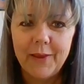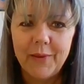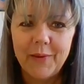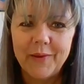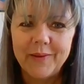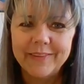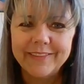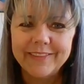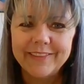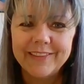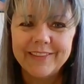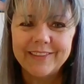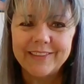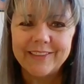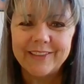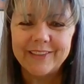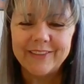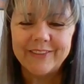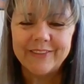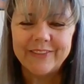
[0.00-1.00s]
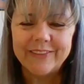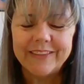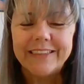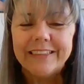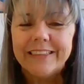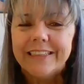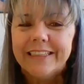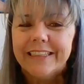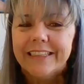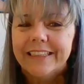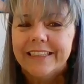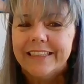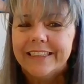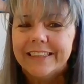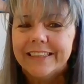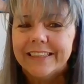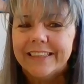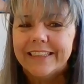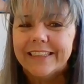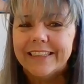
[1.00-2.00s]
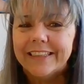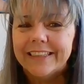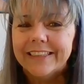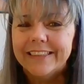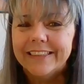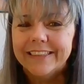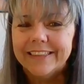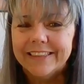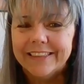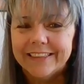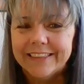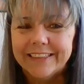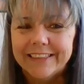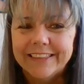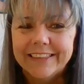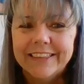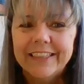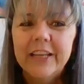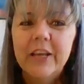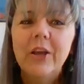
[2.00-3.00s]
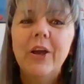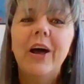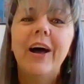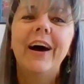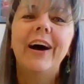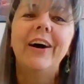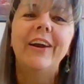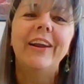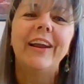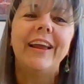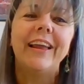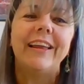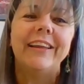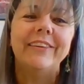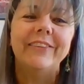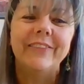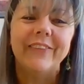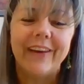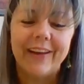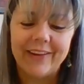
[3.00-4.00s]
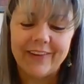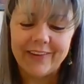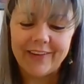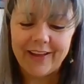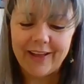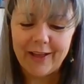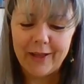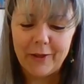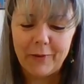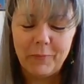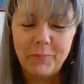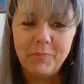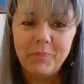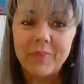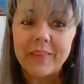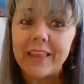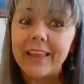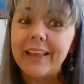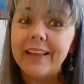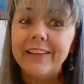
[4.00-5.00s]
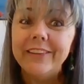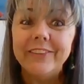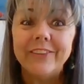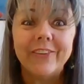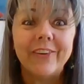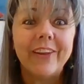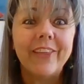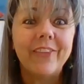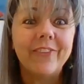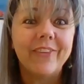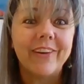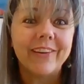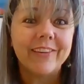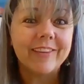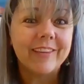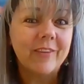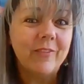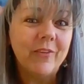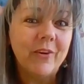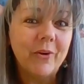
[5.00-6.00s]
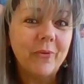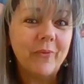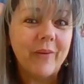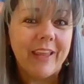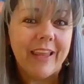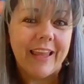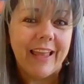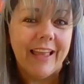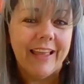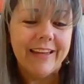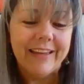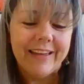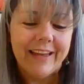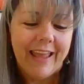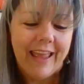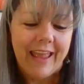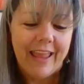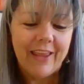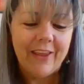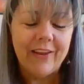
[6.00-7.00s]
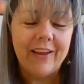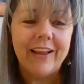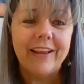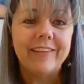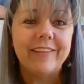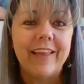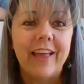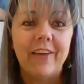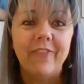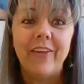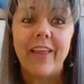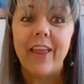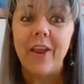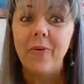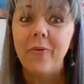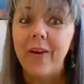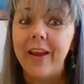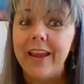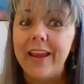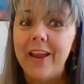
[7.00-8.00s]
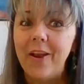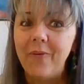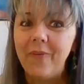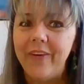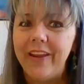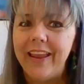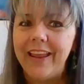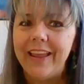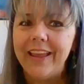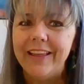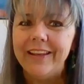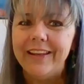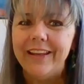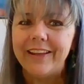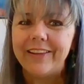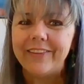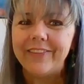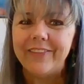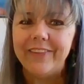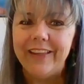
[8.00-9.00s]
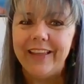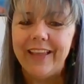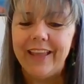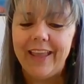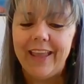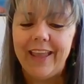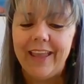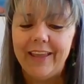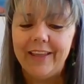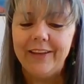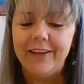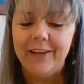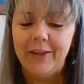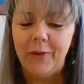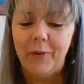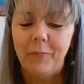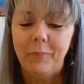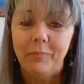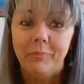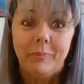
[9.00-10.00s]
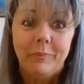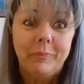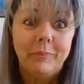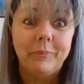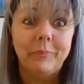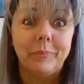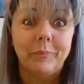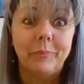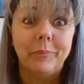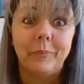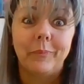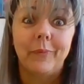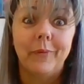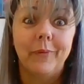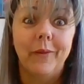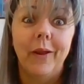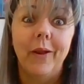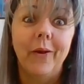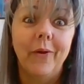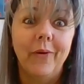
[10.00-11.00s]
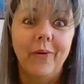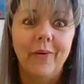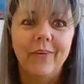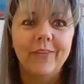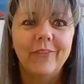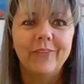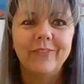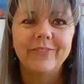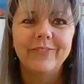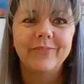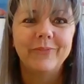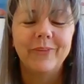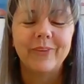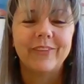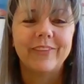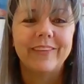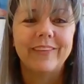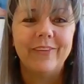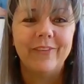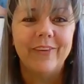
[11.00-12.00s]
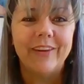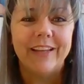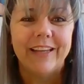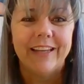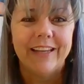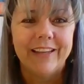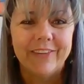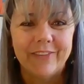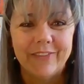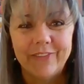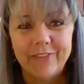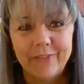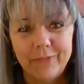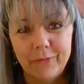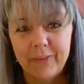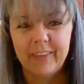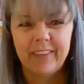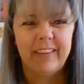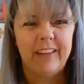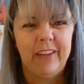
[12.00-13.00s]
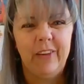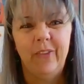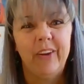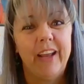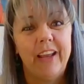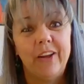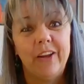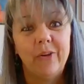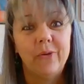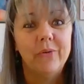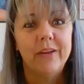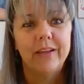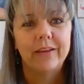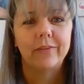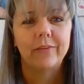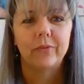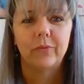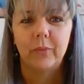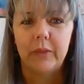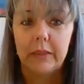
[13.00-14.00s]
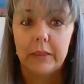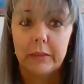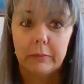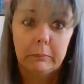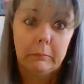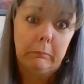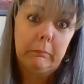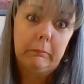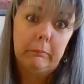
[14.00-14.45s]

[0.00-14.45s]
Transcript: Yeah, so all right, well, enjoy the rest of your weekend. You guys have a great week next week, and yeah, we'll see what I do next week.